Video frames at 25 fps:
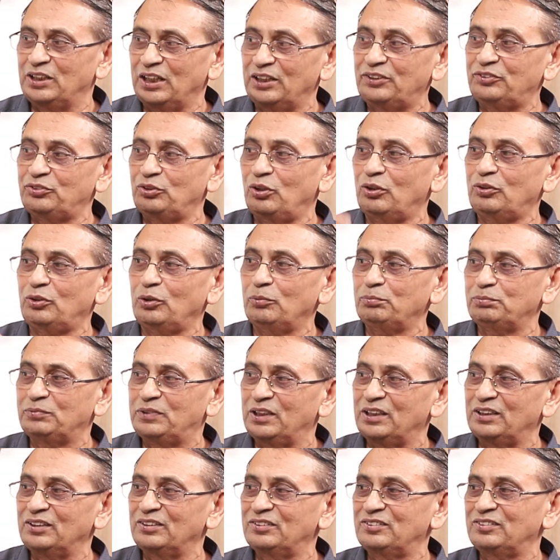that sort of
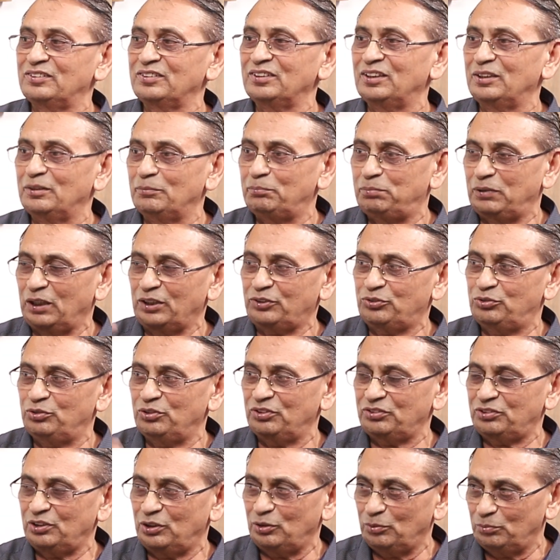things,
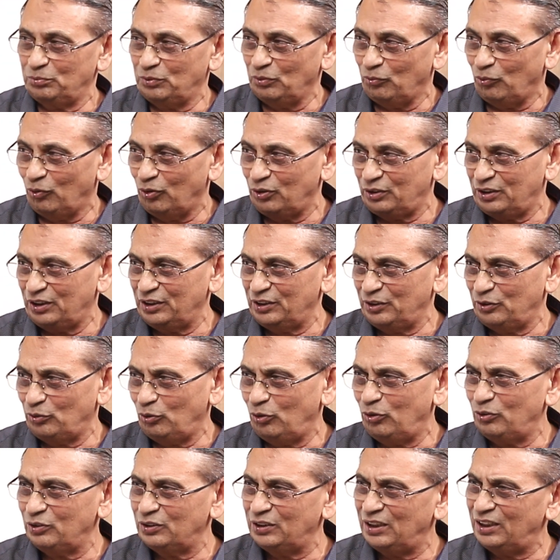fluctuation of the voltage and
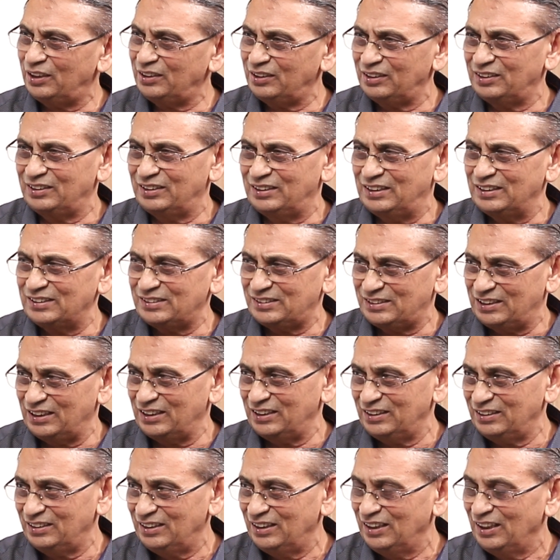all that, this
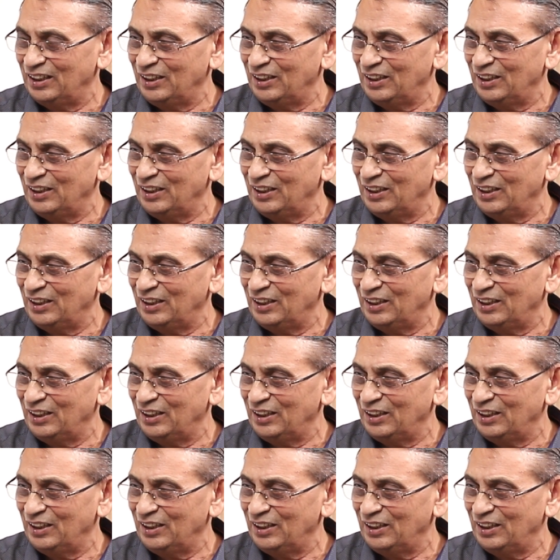thing